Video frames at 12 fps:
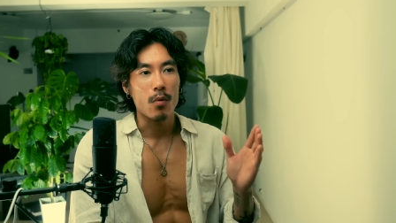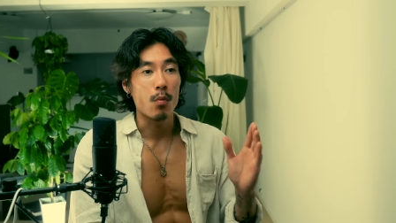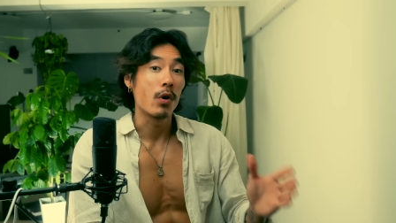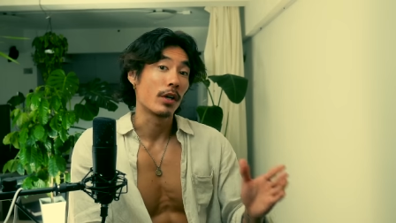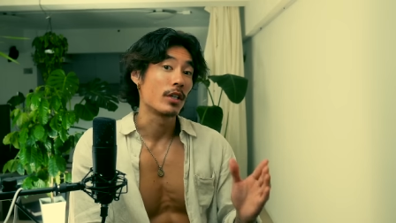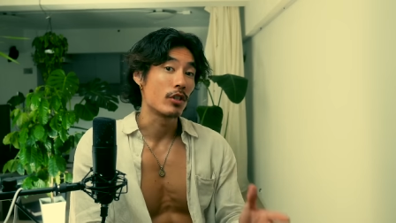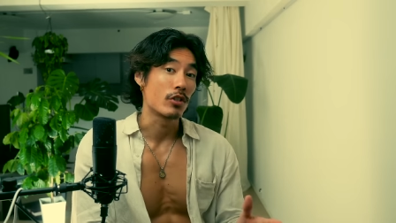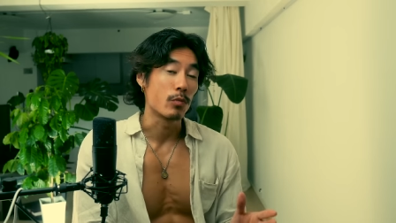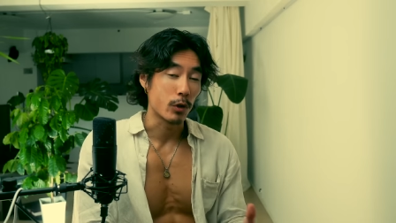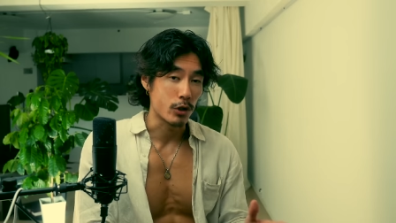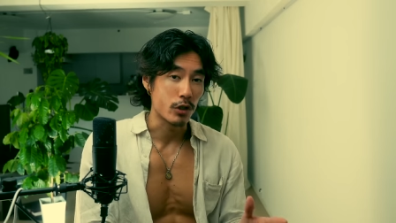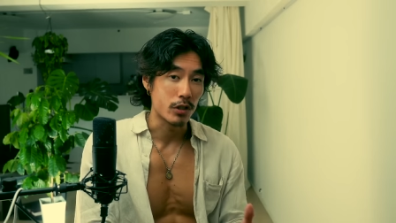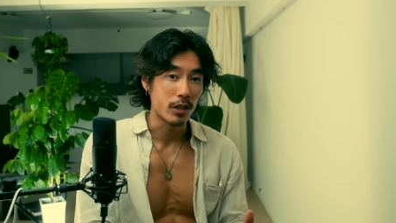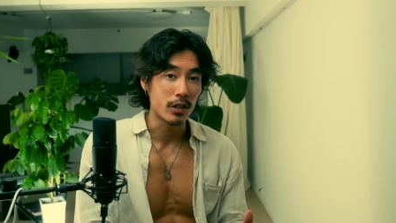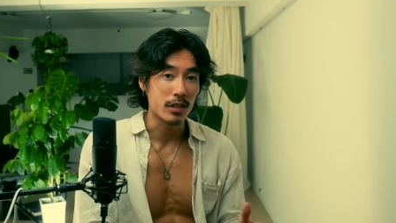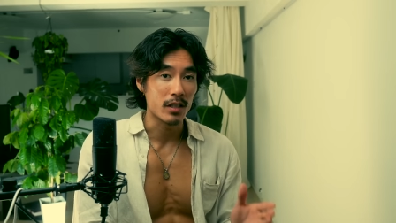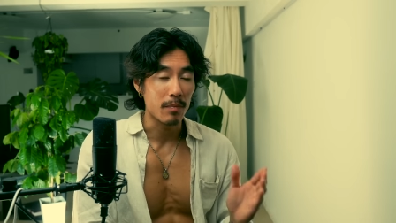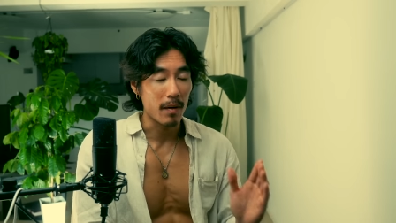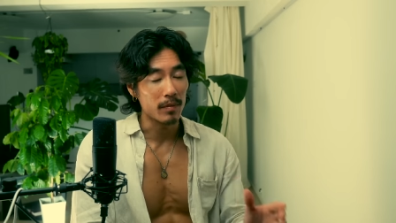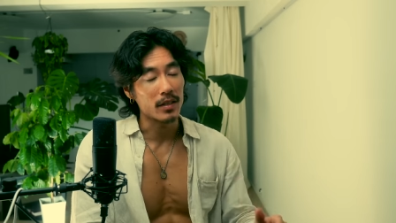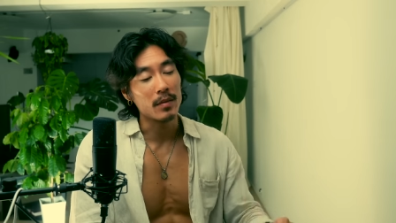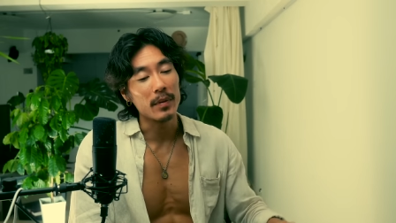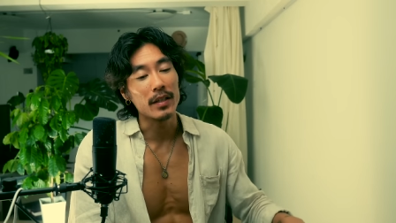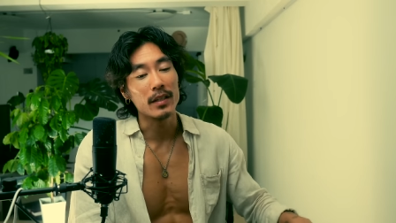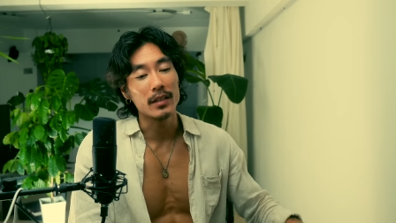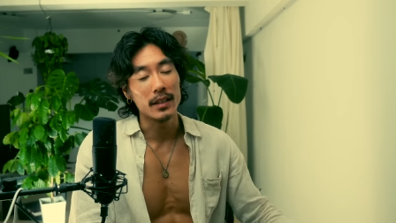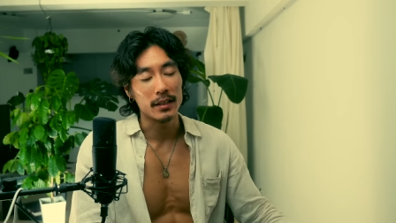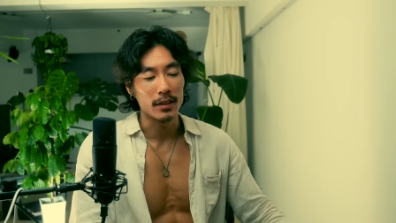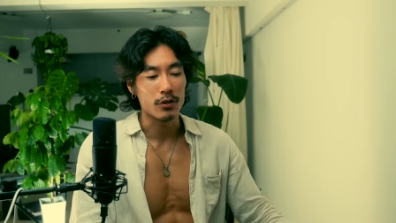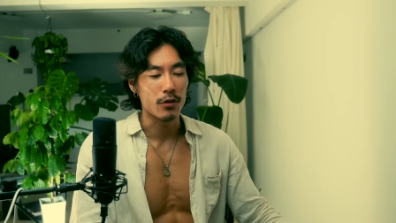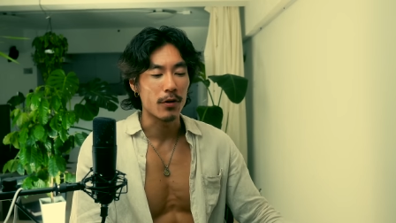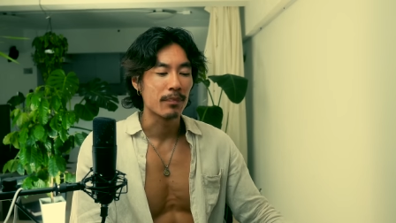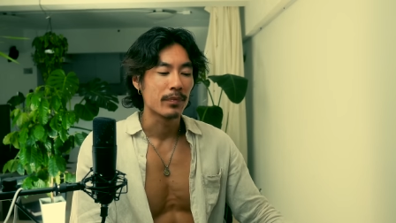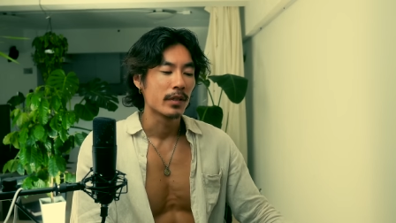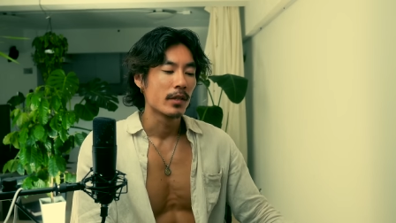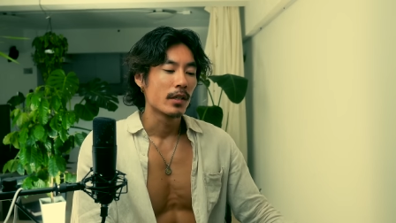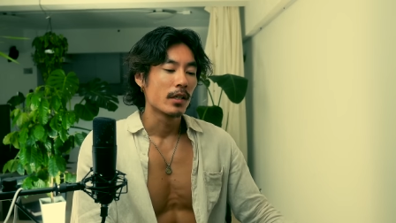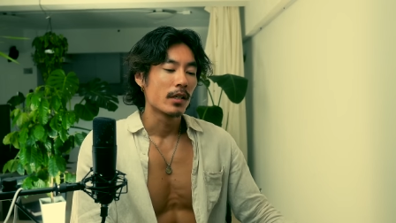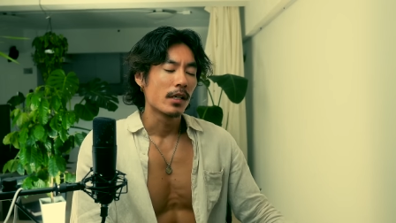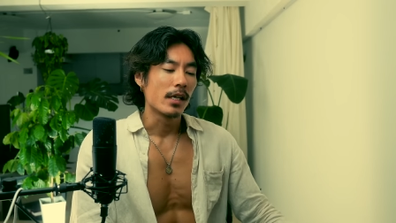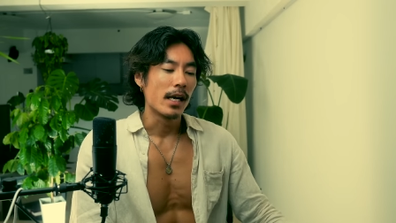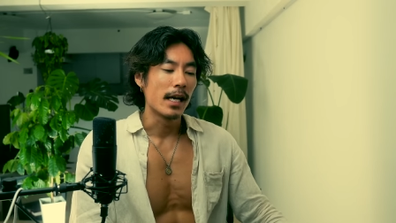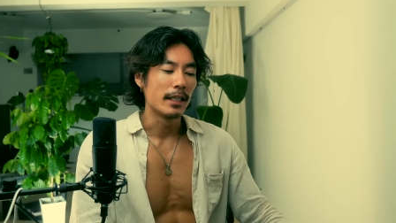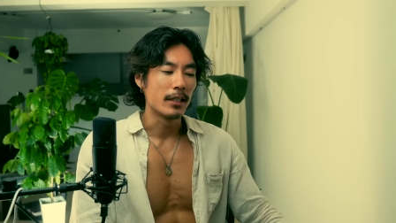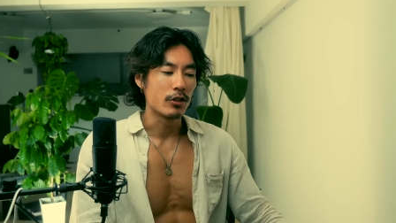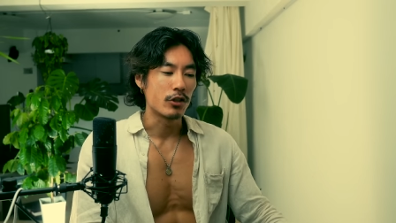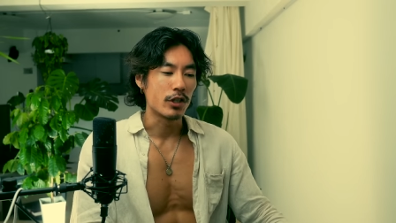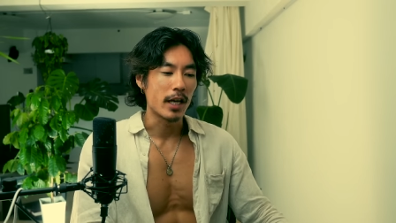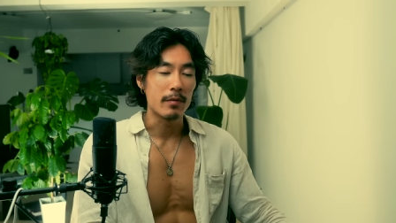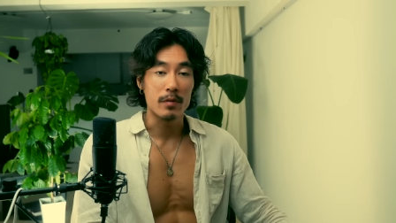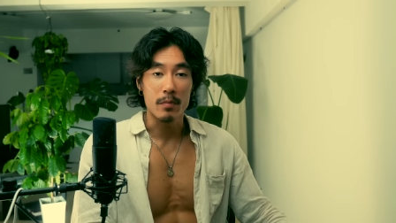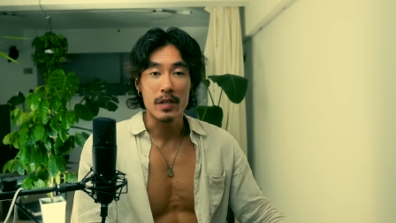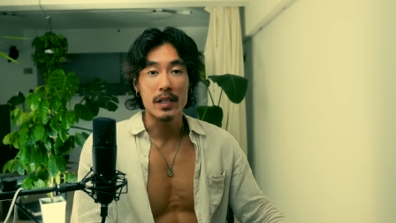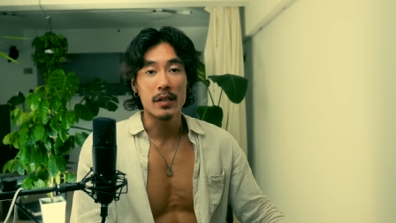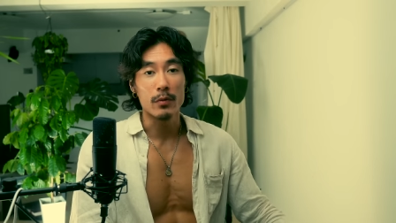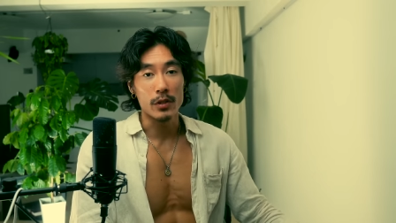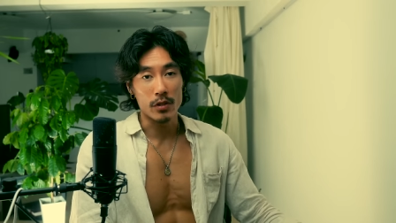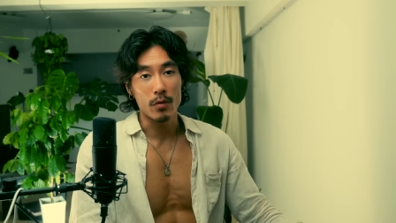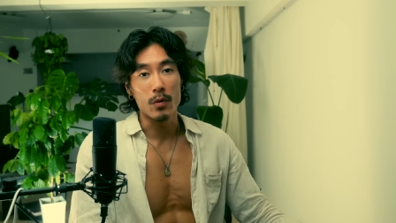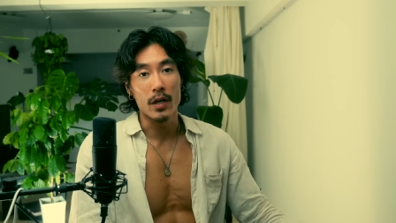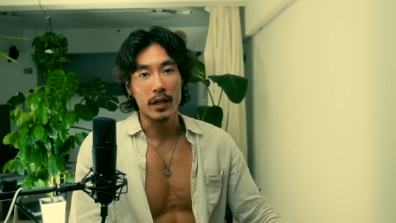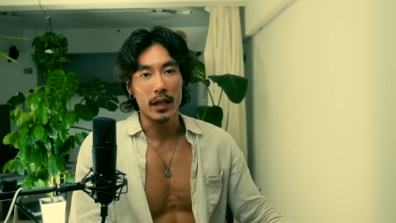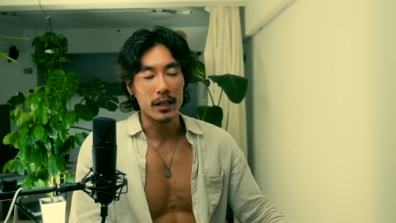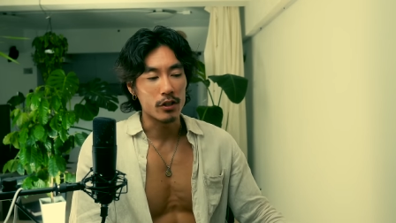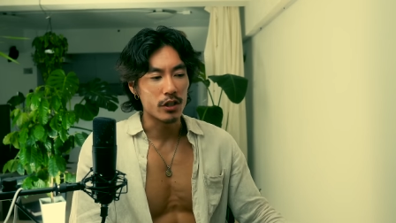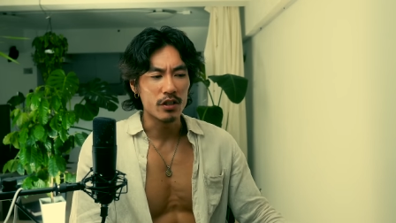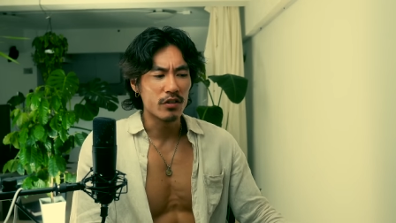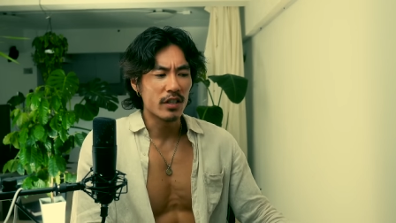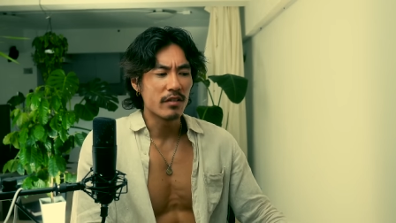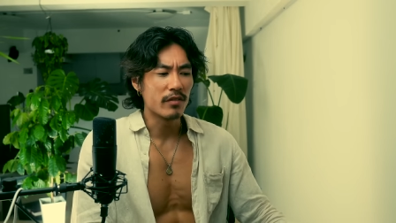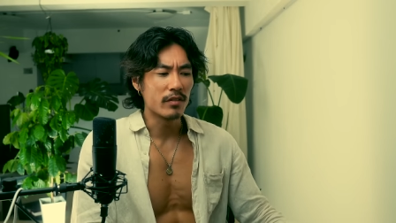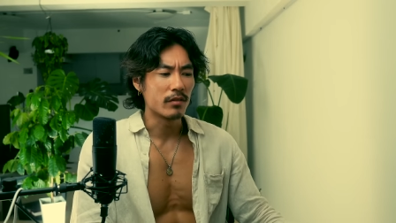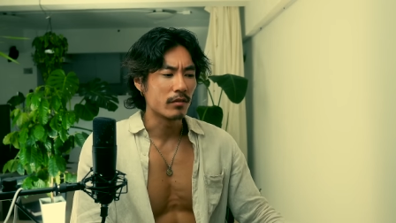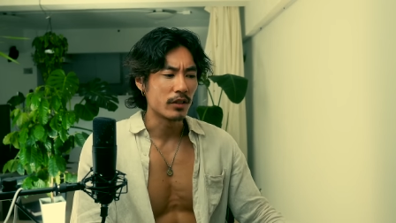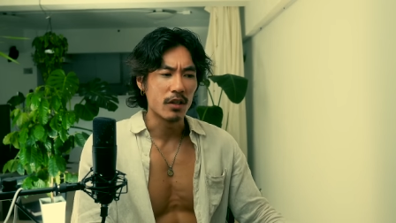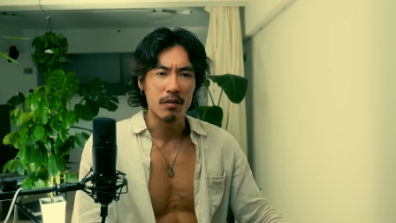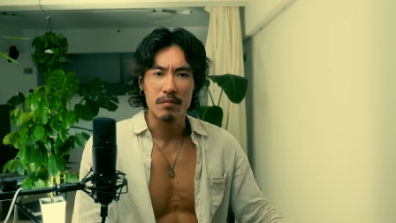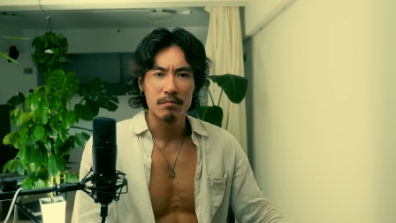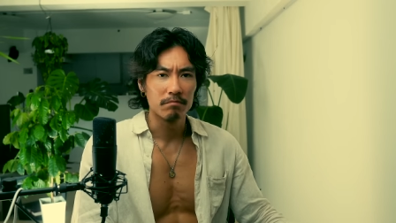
what he, what she does as a public speaker and etc. And then she came to me and we started working. And she didn't even, you know,